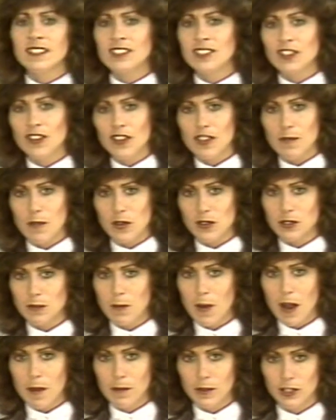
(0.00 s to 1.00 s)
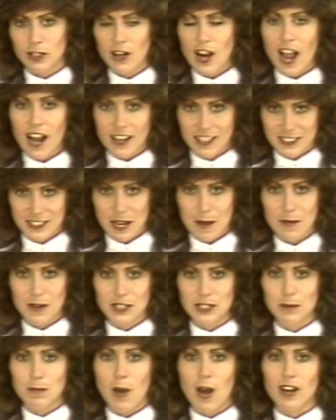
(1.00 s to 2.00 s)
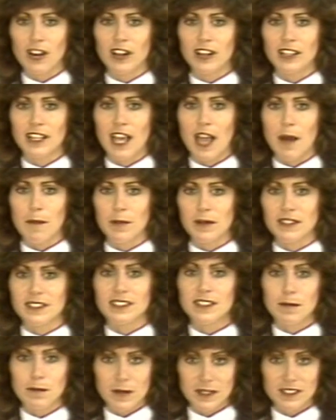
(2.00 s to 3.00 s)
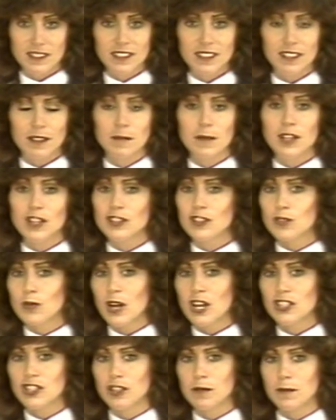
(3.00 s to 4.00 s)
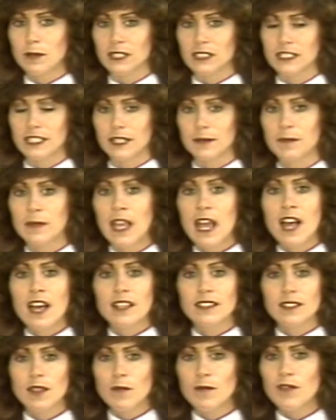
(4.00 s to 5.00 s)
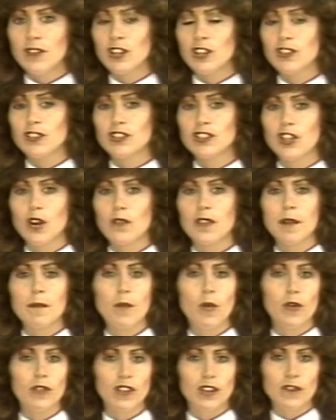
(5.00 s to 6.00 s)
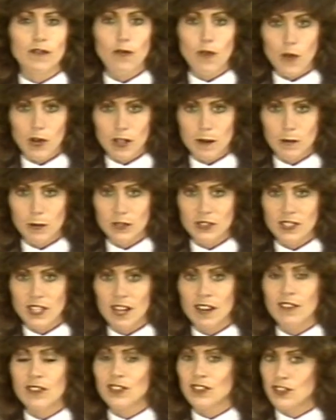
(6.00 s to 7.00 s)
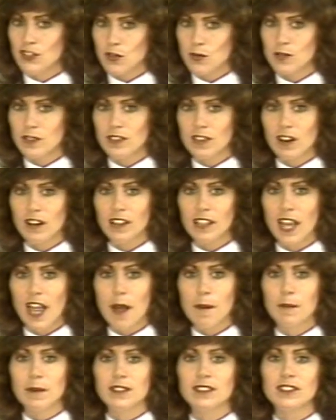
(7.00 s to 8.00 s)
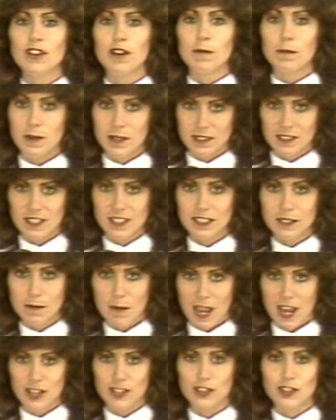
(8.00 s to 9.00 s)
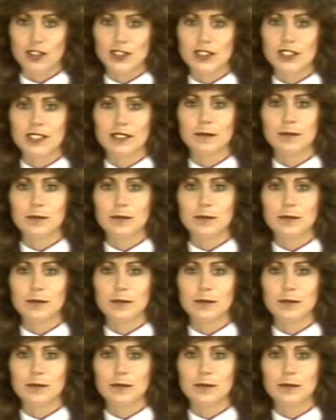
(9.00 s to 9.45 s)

is still the most popular academic spot on campus, the Business Administration Building. Some figures show that more than 40% of the students on campus are business majors.